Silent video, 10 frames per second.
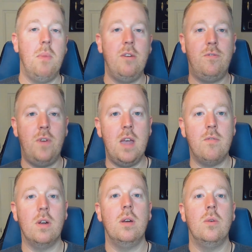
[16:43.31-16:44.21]
My
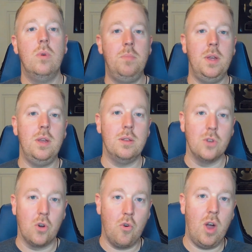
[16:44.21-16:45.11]
favorite would
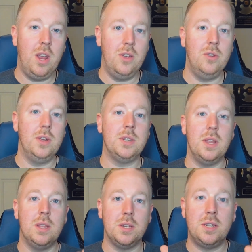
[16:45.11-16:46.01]
be the credit
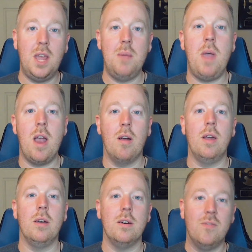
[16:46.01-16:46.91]
unions in the same
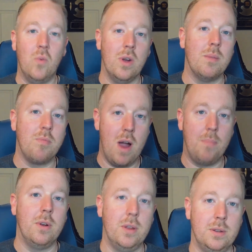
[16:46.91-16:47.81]
area of where the
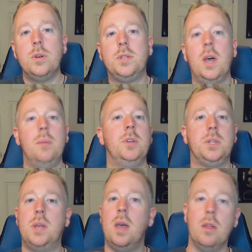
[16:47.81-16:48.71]
property is. Now it's time
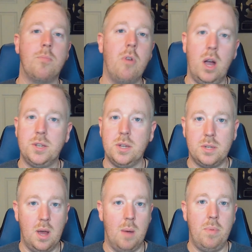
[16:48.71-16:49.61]
to scale the
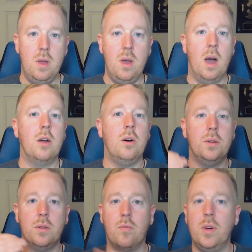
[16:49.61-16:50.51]
process up. I
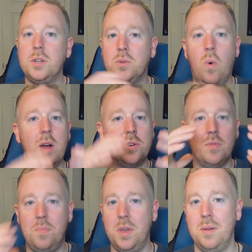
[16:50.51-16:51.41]
call it the rinse,
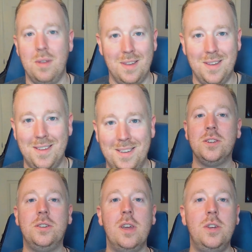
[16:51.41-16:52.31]
wash, repeat.
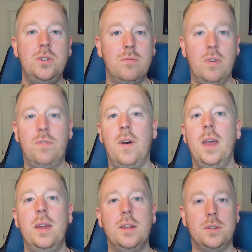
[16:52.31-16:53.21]
At this stage, you
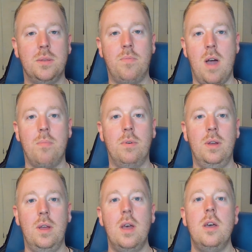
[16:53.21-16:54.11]
refinance the
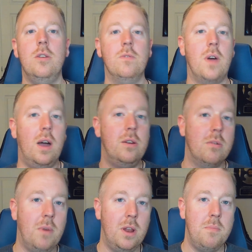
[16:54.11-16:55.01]
property, you've
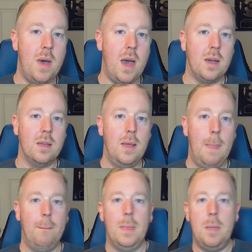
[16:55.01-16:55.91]
gotten your money back,
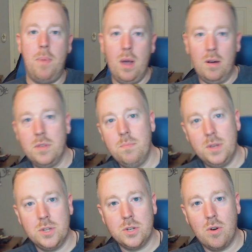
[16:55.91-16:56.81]
you pay off
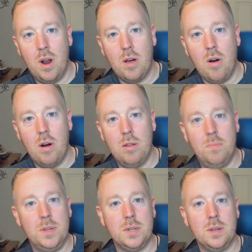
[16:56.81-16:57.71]
the business credit
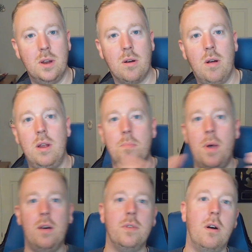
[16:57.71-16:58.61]
card or the business line of credit,
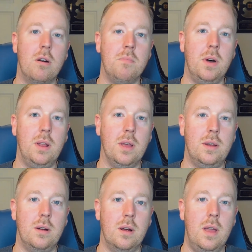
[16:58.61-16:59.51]
you pay off the hard money
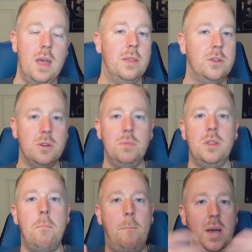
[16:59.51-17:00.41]
lender. This
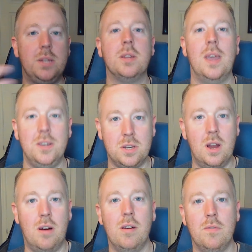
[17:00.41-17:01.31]
would be the best
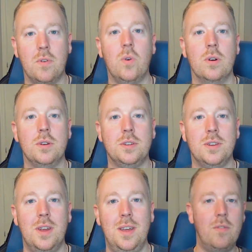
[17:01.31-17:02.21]
case scenario, of course.